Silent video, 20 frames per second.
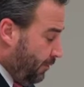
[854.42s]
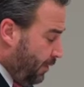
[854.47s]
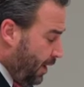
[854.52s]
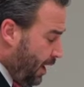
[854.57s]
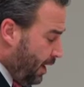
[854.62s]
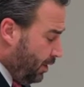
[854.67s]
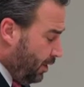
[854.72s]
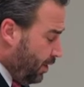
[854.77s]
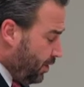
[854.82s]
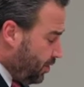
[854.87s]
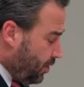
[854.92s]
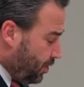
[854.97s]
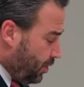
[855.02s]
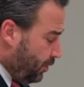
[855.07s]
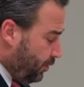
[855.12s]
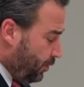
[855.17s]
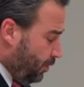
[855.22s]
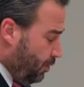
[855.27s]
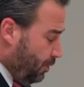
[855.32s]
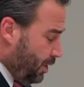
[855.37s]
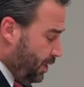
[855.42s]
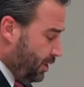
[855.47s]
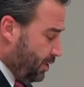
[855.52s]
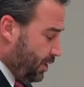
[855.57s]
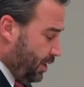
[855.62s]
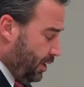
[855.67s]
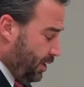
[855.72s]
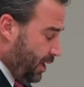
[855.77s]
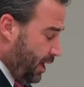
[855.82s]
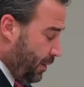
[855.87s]
Finally, just a few
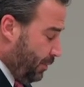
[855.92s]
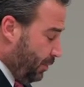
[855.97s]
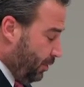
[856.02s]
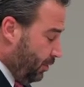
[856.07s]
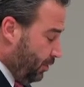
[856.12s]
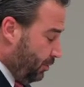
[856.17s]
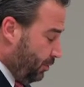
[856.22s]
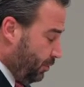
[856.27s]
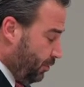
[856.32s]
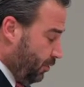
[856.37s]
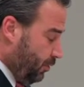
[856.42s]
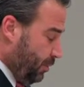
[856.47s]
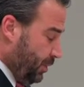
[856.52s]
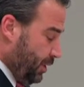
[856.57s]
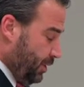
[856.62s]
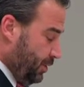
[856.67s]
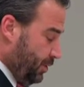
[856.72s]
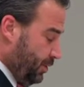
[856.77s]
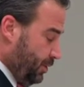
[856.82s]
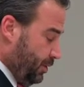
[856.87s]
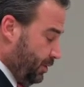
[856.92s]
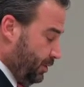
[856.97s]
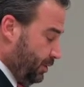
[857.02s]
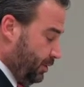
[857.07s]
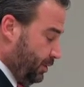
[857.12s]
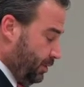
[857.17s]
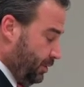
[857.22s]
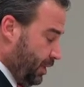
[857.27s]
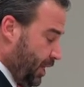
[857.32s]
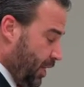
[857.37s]
minutes on capital improvements.
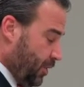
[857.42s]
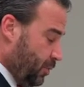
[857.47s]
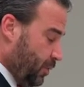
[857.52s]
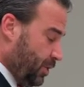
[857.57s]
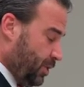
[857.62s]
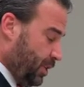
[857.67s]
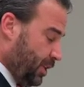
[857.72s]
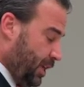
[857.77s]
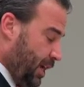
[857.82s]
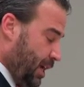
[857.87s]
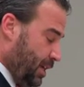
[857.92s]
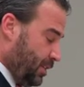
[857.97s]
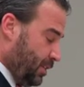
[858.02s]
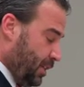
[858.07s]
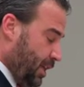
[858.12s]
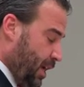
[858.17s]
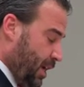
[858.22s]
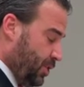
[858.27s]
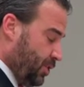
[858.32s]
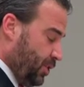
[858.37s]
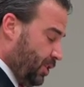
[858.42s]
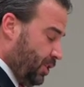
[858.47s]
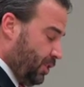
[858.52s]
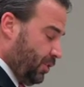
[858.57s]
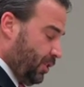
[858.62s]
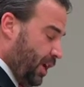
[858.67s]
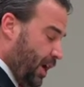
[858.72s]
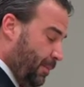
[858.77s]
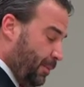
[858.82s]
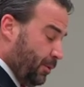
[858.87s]
As was the case last
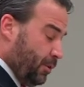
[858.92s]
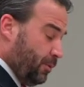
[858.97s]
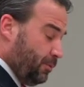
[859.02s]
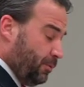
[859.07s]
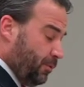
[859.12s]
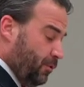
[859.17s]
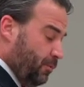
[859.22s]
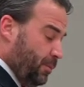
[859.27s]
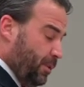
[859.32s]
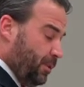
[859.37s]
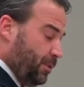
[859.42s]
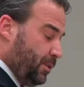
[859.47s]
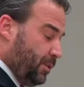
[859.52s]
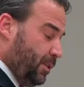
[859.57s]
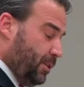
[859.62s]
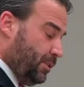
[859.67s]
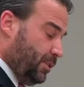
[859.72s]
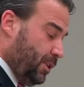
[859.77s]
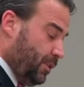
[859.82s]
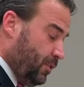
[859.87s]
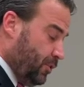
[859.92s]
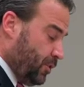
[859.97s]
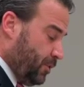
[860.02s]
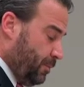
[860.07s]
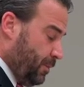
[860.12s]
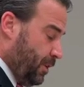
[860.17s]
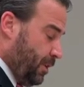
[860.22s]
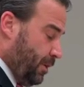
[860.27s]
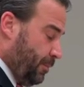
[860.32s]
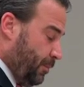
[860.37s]
year, capital improvement continues
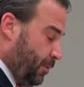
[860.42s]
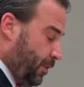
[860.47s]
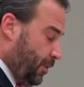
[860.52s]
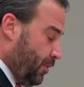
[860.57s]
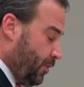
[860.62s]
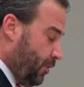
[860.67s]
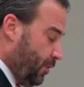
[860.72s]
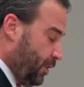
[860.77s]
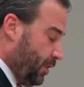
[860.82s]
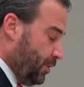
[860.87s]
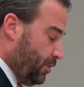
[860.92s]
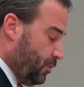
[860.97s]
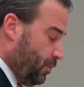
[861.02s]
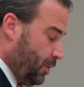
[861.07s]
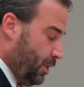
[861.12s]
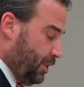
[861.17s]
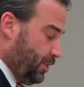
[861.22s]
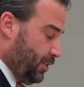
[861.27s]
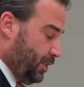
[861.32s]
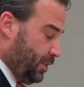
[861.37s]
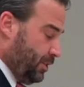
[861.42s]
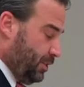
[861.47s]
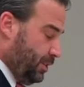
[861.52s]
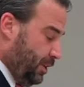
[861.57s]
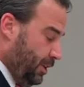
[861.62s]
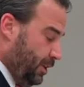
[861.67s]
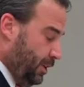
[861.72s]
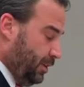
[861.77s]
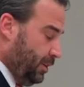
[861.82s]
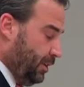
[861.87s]
to be our priority in
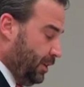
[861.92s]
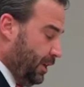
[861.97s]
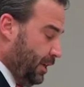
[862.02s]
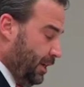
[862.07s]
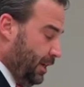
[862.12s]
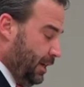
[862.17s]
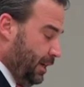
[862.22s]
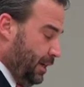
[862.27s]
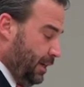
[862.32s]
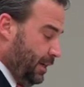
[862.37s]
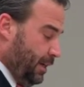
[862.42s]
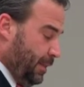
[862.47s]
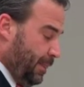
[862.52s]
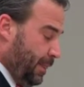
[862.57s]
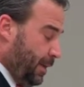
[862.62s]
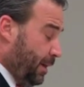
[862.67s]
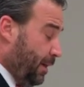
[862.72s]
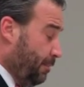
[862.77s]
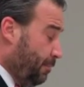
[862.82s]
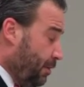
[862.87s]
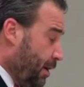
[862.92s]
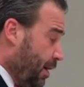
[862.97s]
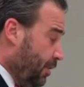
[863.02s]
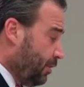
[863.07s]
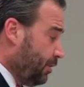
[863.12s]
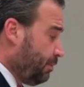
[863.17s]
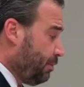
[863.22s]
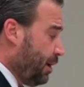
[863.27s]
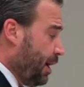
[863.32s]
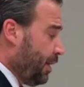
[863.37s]
2016, and I'm
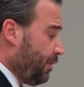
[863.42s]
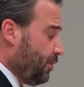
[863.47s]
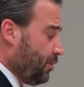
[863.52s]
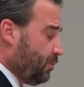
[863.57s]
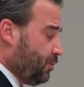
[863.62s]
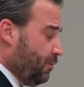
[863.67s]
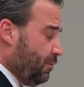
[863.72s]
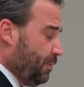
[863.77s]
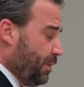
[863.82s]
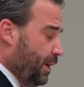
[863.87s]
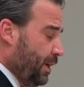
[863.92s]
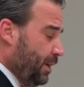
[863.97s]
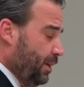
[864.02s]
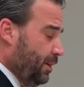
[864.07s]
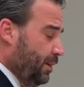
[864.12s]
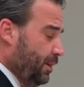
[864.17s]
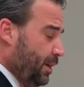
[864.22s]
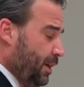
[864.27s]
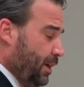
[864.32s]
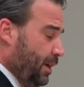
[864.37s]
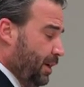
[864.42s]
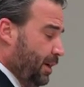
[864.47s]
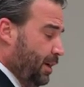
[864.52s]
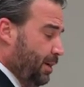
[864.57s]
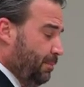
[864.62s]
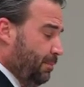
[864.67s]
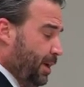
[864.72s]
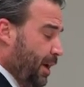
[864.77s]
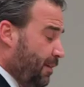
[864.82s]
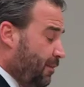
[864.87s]
proud of the progress we've made.
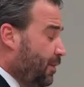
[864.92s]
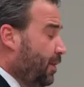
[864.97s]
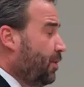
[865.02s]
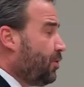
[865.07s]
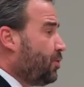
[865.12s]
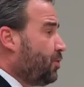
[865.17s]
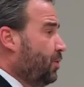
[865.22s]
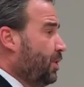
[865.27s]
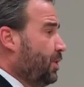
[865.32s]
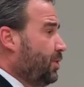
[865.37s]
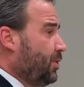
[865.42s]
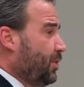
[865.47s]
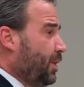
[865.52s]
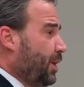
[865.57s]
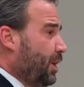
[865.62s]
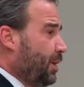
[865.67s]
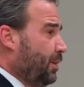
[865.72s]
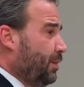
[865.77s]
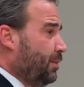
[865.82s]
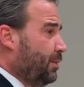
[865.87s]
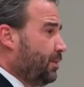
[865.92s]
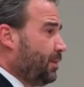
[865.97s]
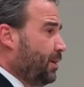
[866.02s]
Paving our streets again.